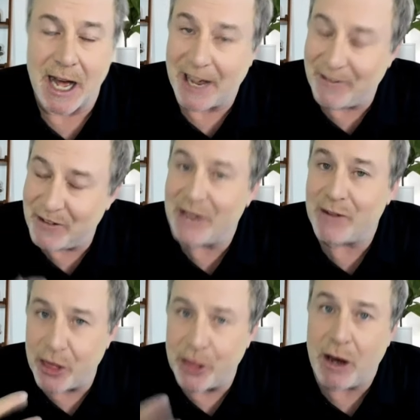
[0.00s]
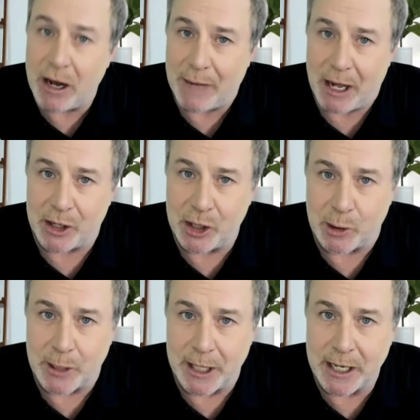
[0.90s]
I've never thought about
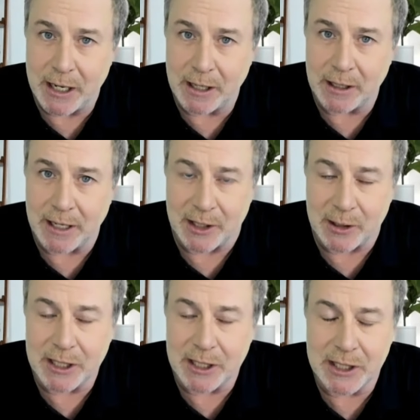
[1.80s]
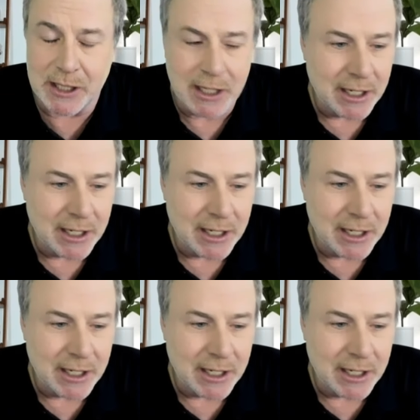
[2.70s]
touring there as a tourist.